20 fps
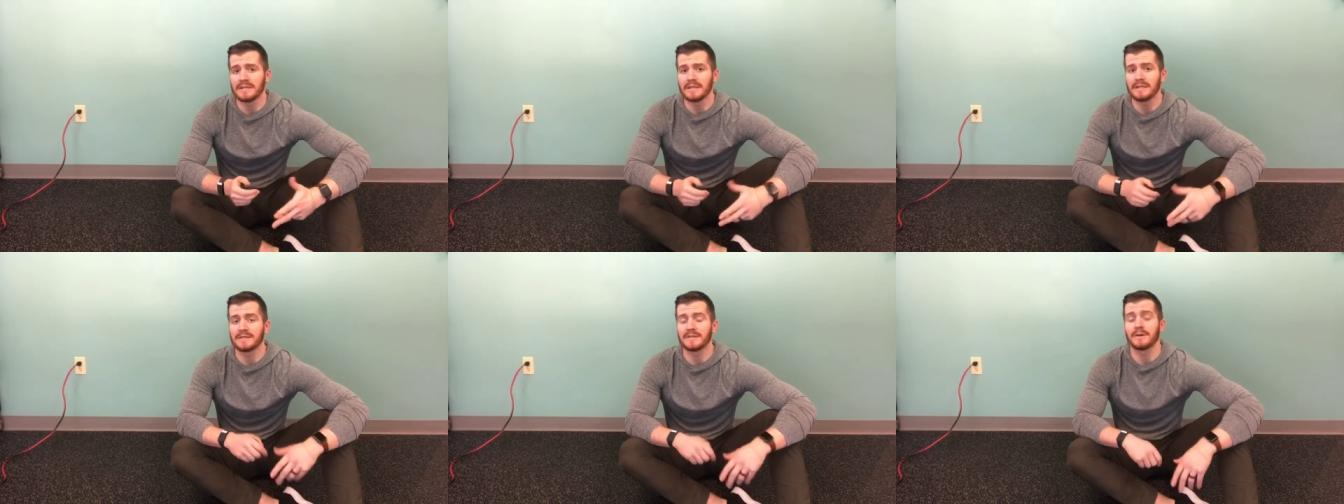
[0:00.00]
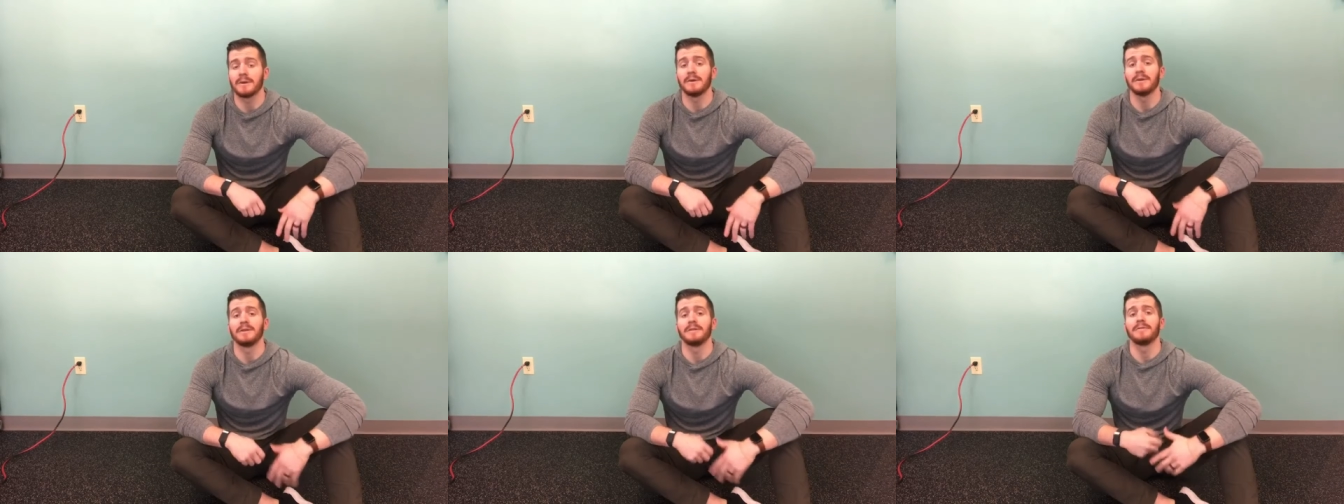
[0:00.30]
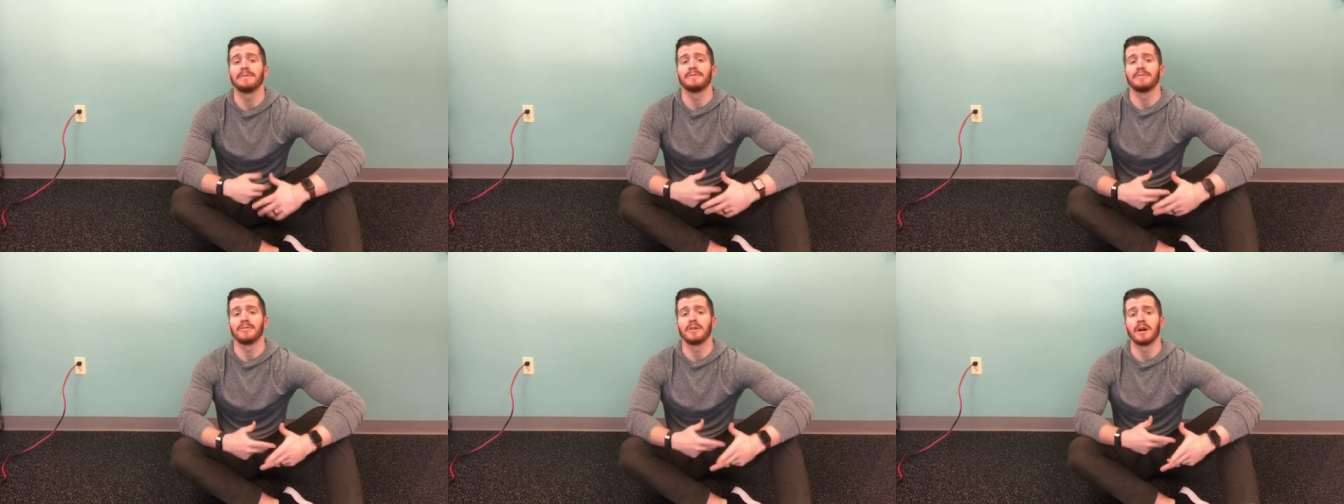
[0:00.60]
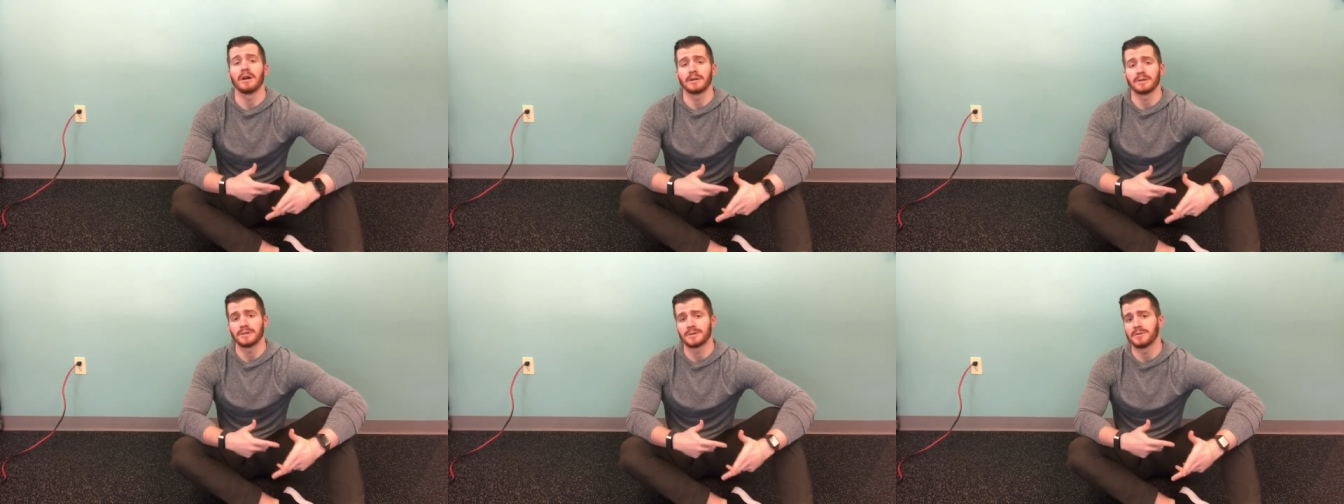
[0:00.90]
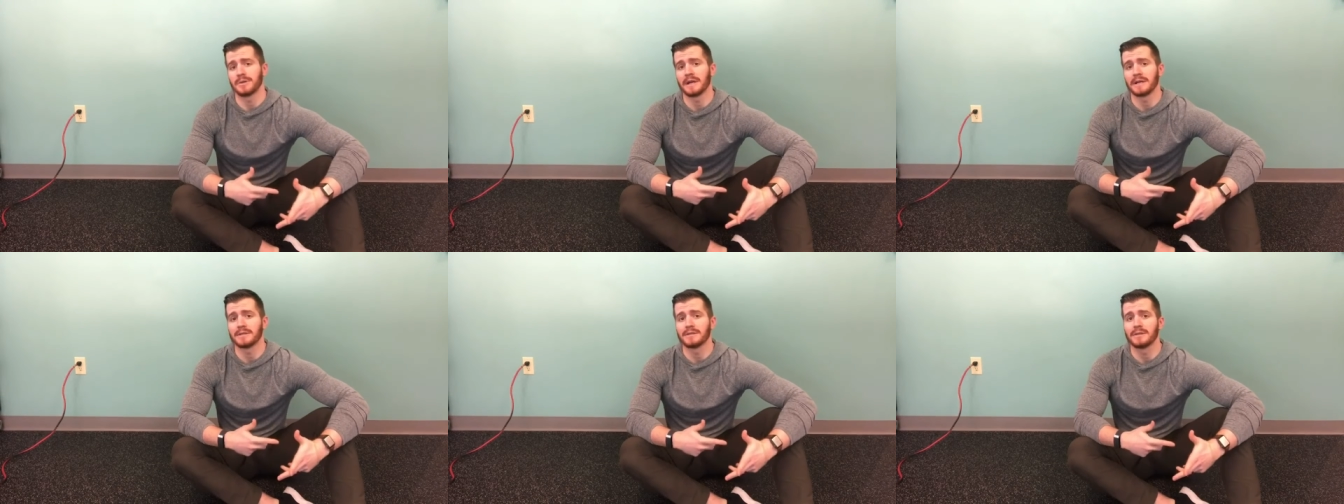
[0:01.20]
It's called the frog
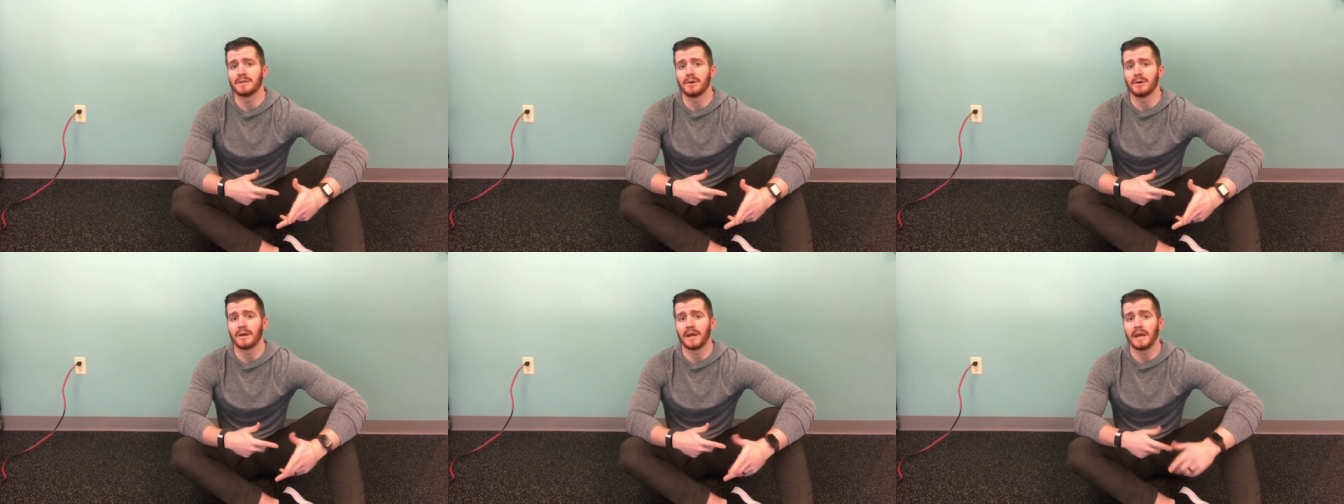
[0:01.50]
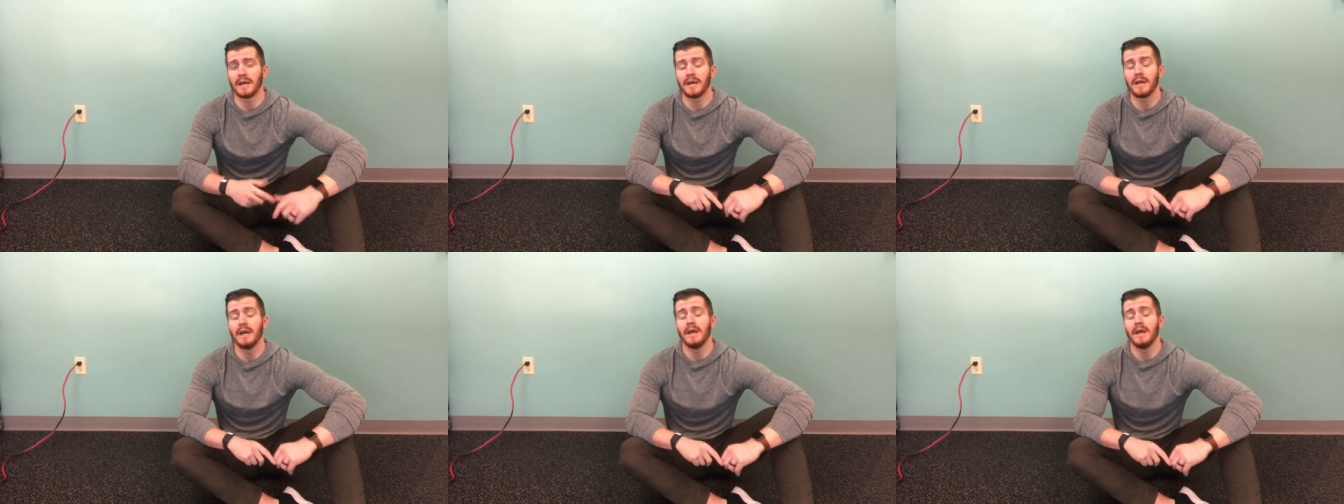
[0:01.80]
stretch, okay?